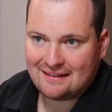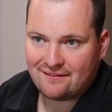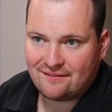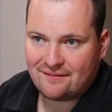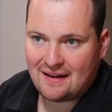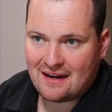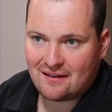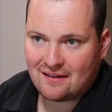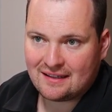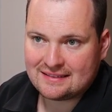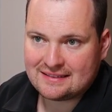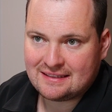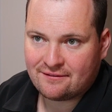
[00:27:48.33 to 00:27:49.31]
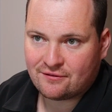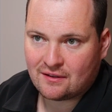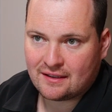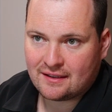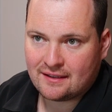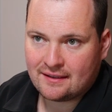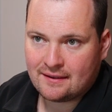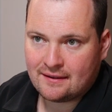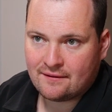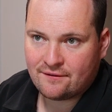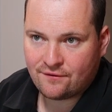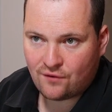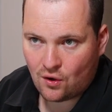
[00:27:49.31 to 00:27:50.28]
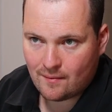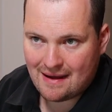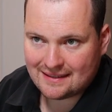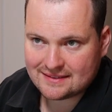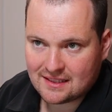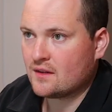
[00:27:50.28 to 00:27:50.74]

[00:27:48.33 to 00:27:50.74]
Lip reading: various different formats.